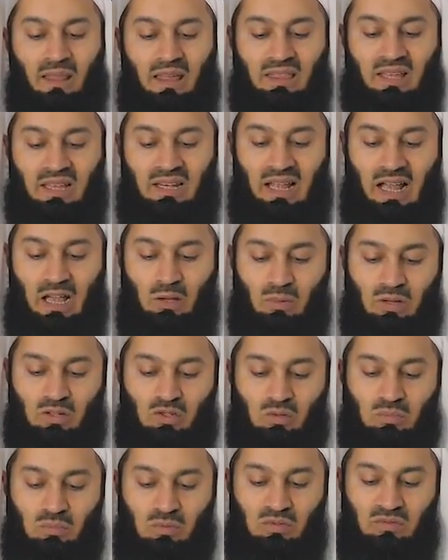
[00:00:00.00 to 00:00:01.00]
Then I want
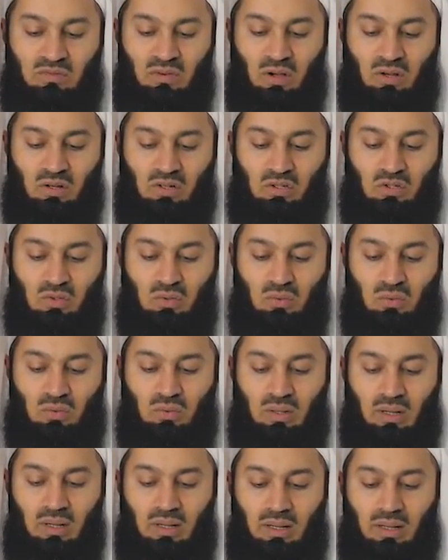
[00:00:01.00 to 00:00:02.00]
to move on
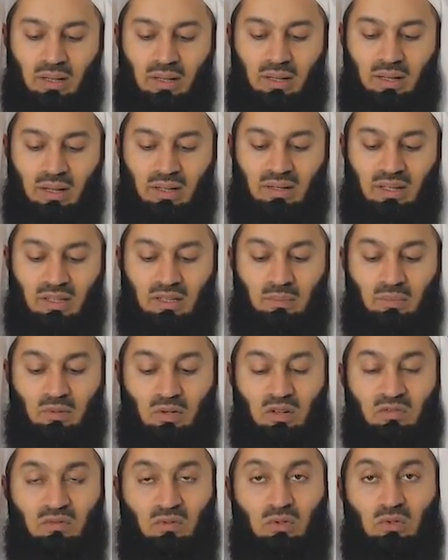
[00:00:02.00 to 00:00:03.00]
to another
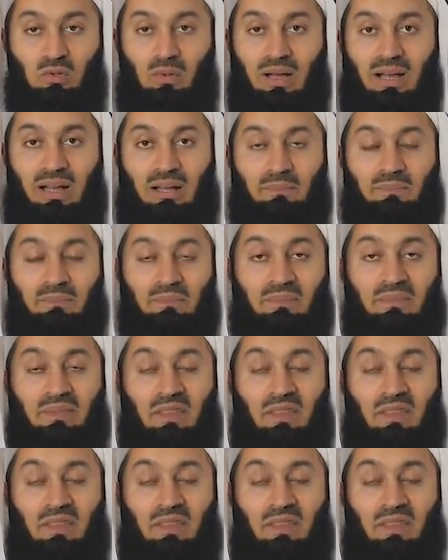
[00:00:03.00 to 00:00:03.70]
beautiful dua.